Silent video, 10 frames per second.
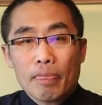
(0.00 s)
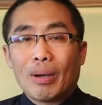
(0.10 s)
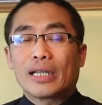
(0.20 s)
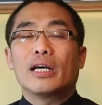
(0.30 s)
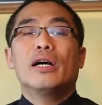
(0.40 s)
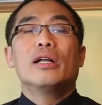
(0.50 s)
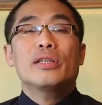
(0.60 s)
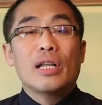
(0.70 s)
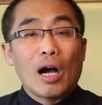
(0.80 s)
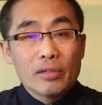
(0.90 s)
but
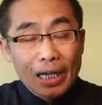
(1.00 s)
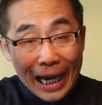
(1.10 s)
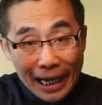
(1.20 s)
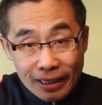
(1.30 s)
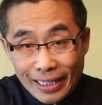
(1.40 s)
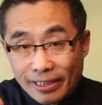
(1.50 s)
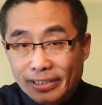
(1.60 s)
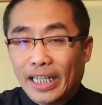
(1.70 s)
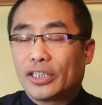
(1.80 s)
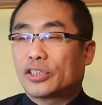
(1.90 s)
not at this
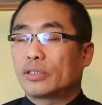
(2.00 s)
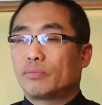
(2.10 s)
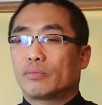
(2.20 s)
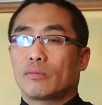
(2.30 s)
stage,